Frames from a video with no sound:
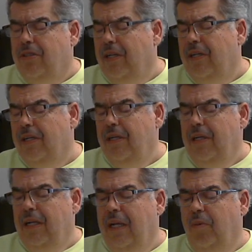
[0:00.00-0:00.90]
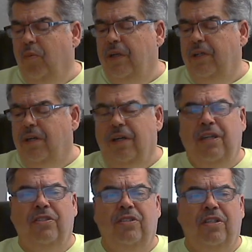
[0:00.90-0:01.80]
and, and wonder,
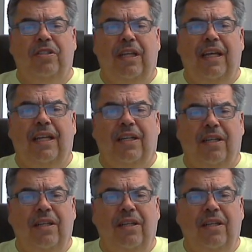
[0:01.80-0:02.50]
is this it?